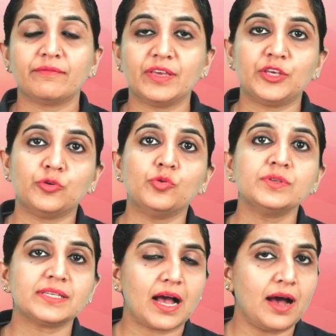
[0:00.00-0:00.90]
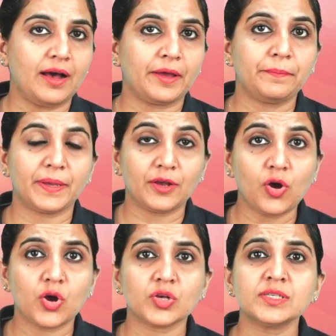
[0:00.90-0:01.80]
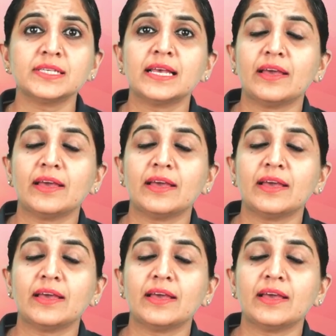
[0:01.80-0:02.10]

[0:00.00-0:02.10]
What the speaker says: use are because